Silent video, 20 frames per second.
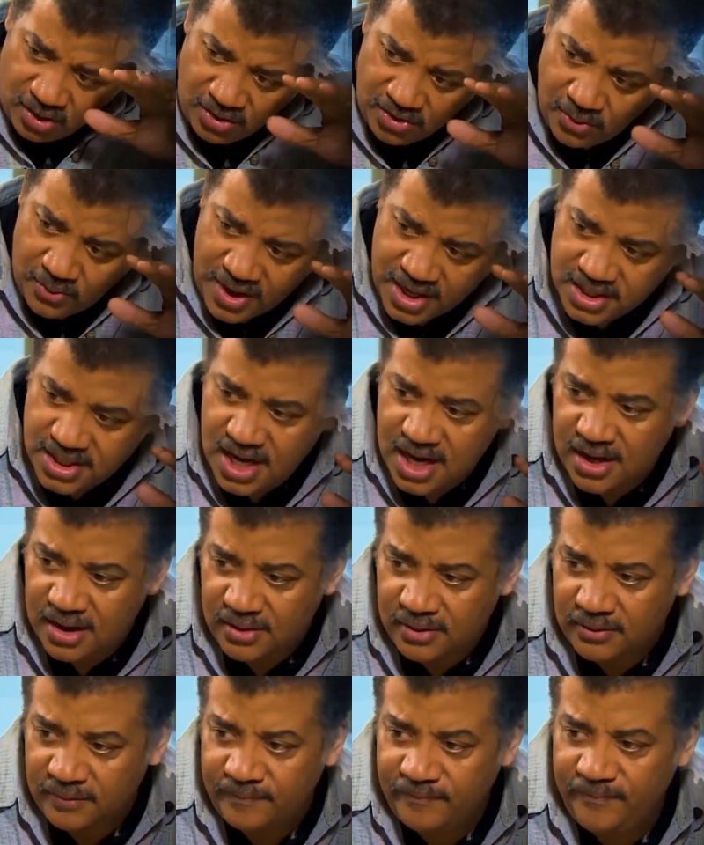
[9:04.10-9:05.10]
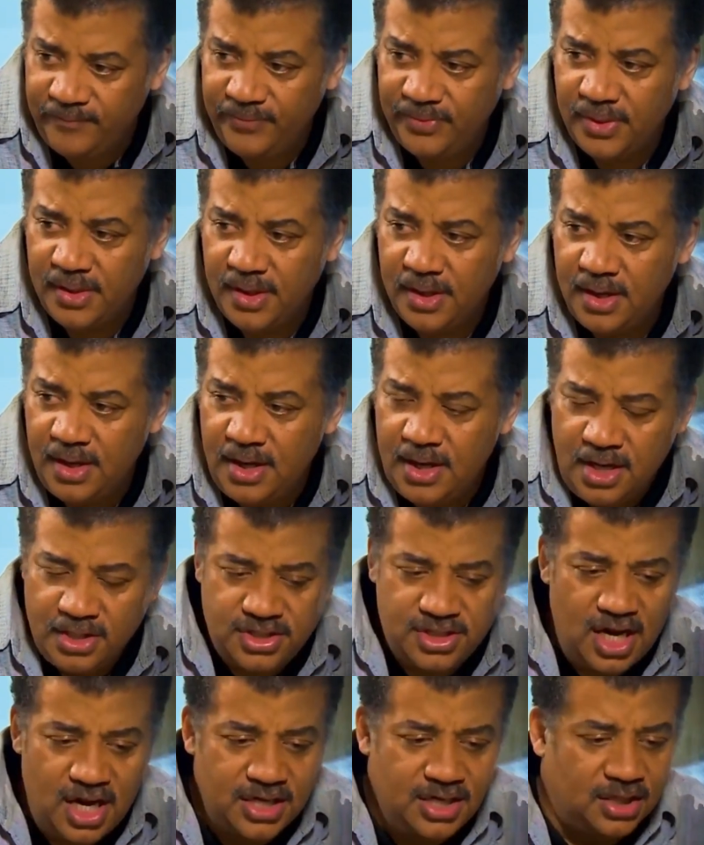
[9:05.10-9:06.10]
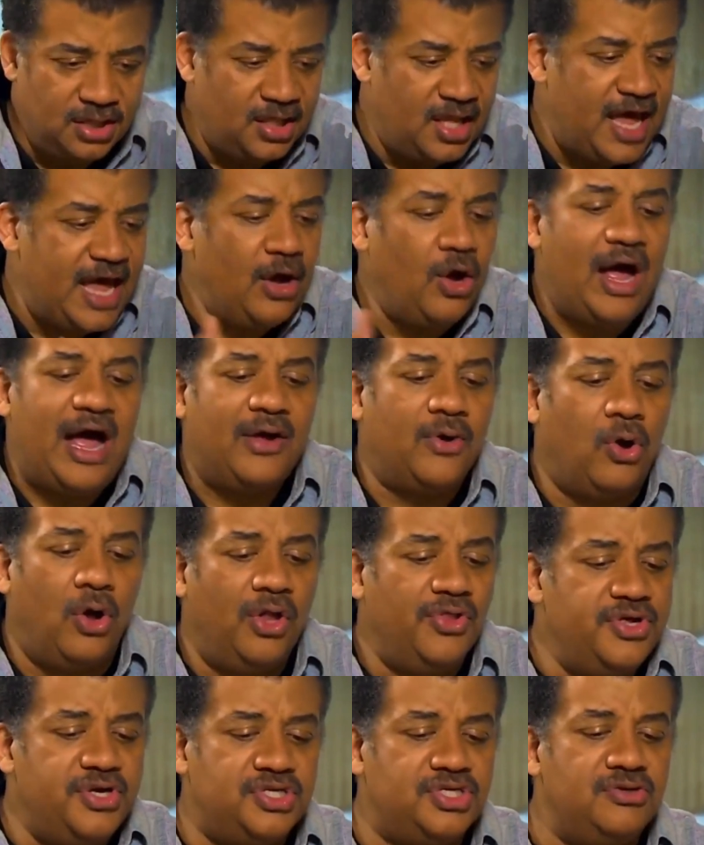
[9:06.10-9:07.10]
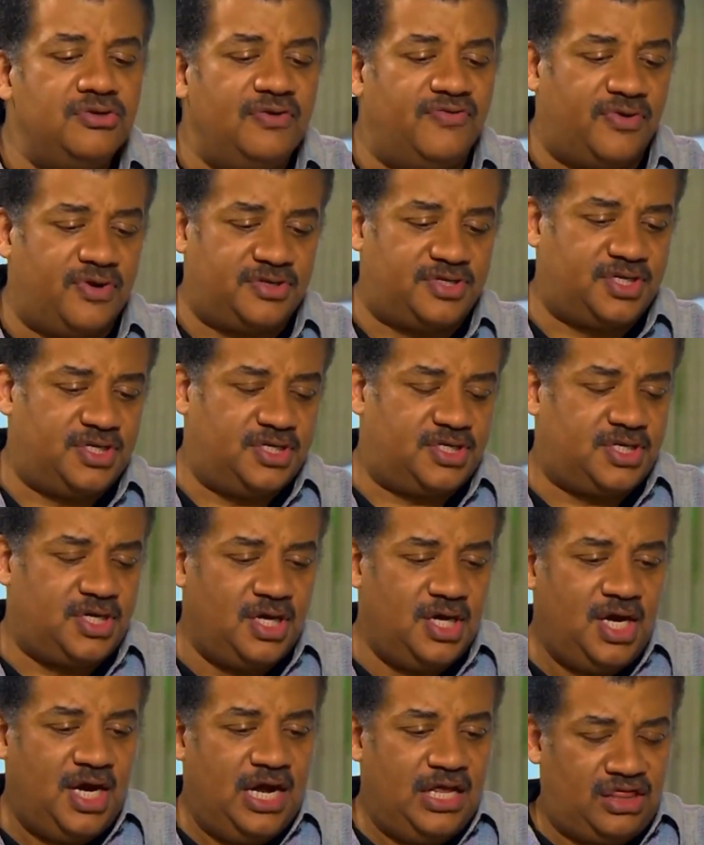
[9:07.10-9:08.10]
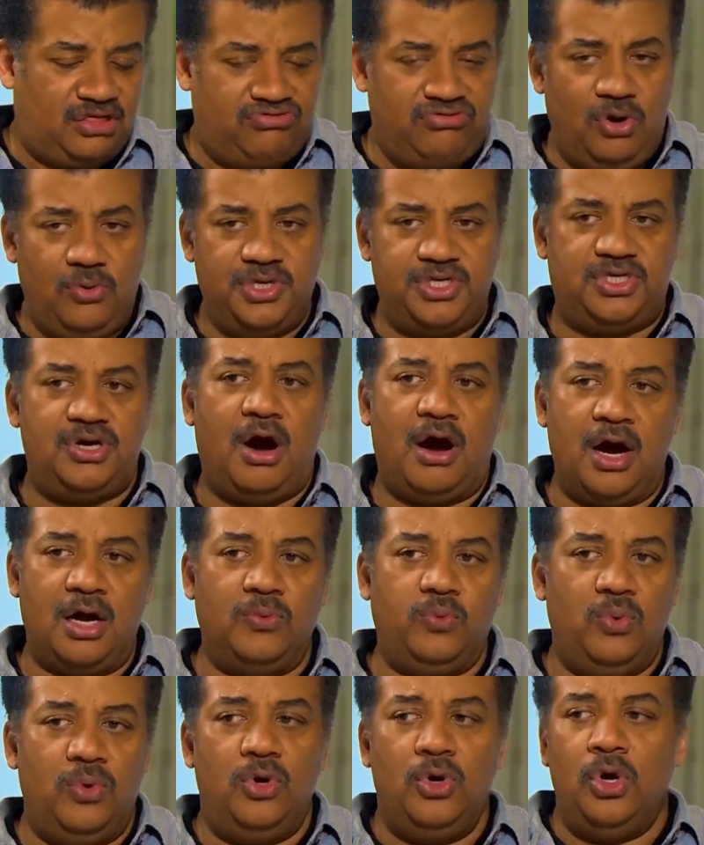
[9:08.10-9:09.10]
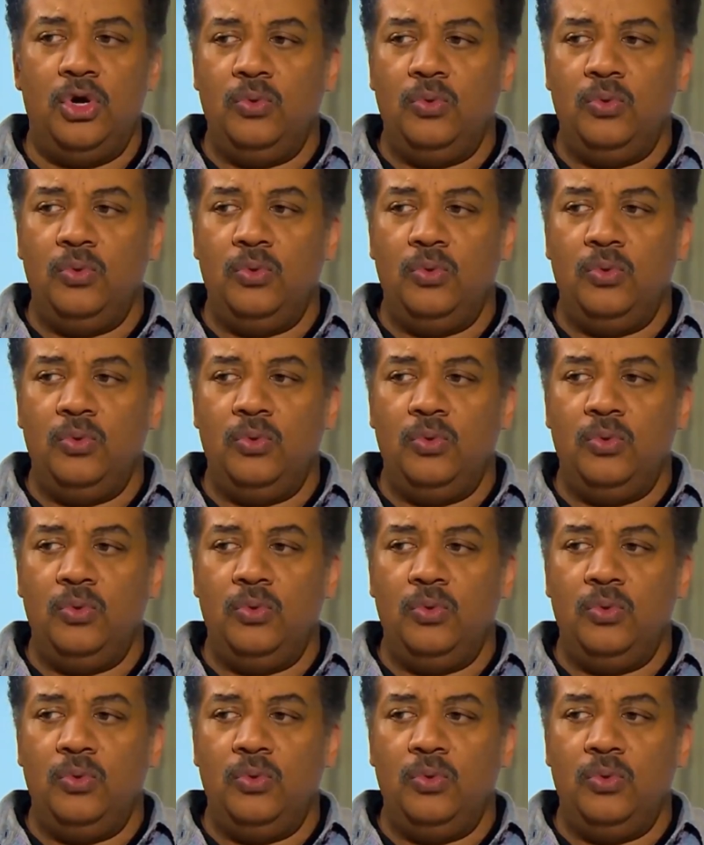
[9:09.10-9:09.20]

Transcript: all the way down. So now you lay out all these universes and throw a dart.